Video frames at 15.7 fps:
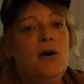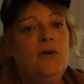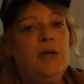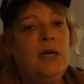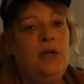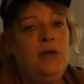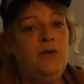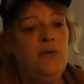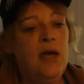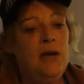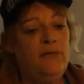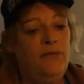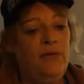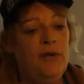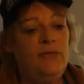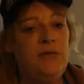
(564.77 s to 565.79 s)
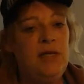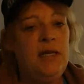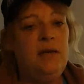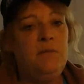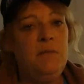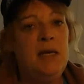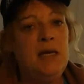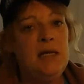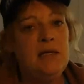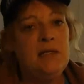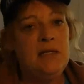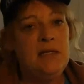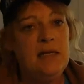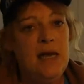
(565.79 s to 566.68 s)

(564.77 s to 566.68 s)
Okay, you've got fifteen minutes.